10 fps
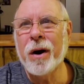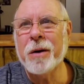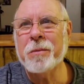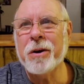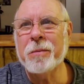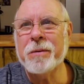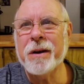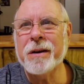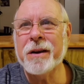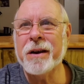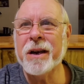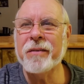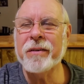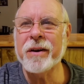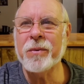Welcome to Homestead Kitchen
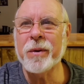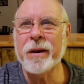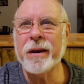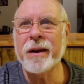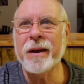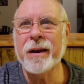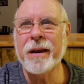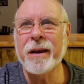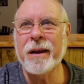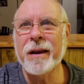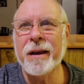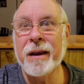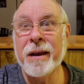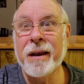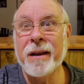Living this week.
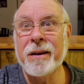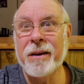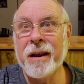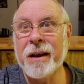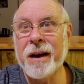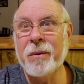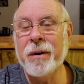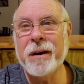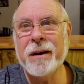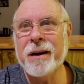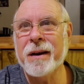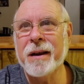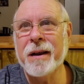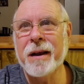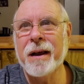Do you like hot wings?
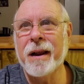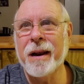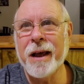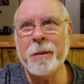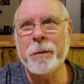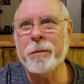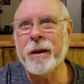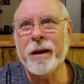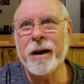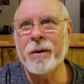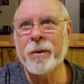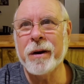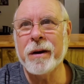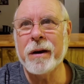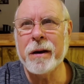A lot of people like hot
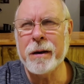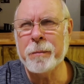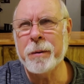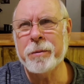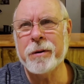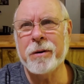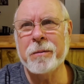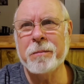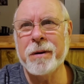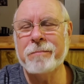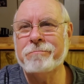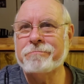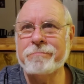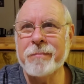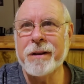wings. Some people don't, but
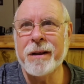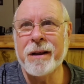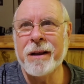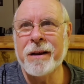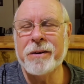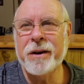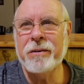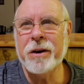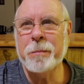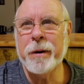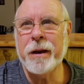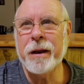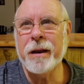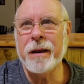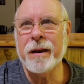generally
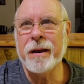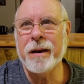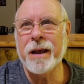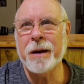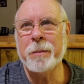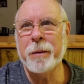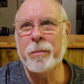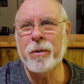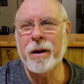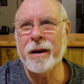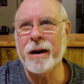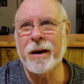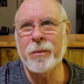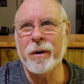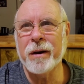speaking, a lot of people like
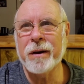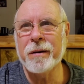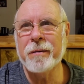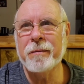hot wings.